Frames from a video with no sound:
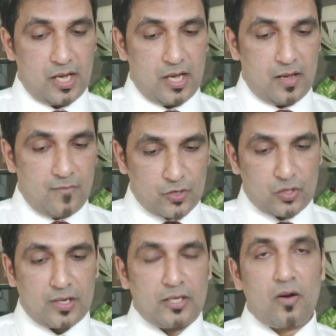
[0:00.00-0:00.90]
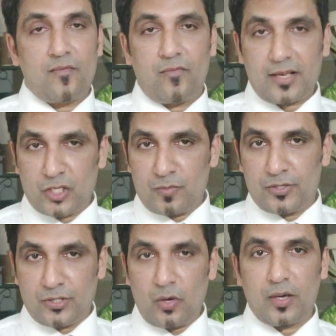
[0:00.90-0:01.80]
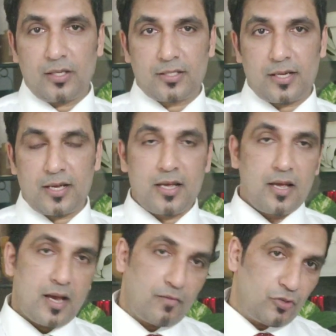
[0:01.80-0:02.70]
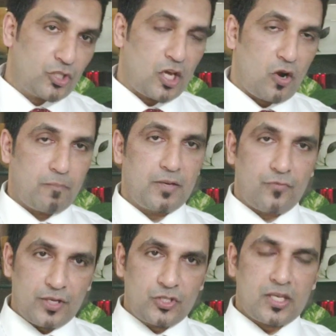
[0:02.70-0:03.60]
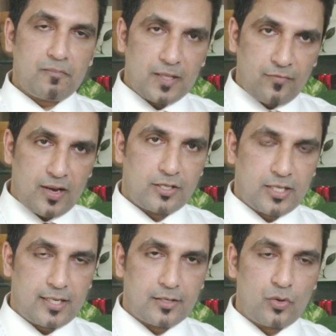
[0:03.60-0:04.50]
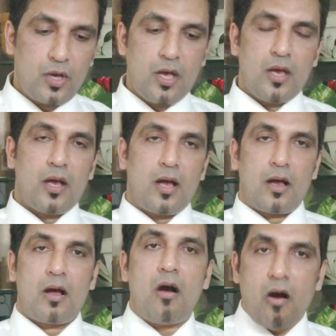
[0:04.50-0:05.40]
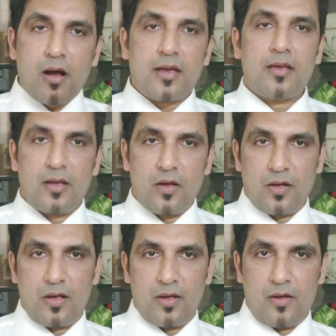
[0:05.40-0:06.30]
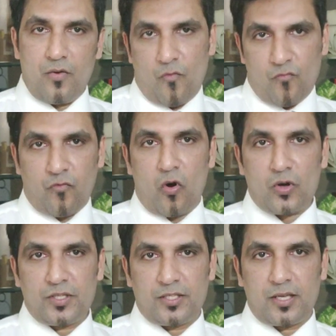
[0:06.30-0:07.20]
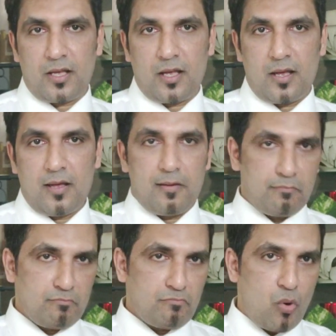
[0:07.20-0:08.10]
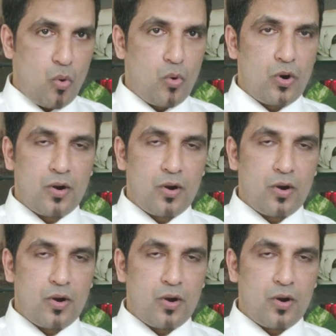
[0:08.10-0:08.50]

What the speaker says: which are not flexible so easily and which cannot be. For example, if I tell you, I want more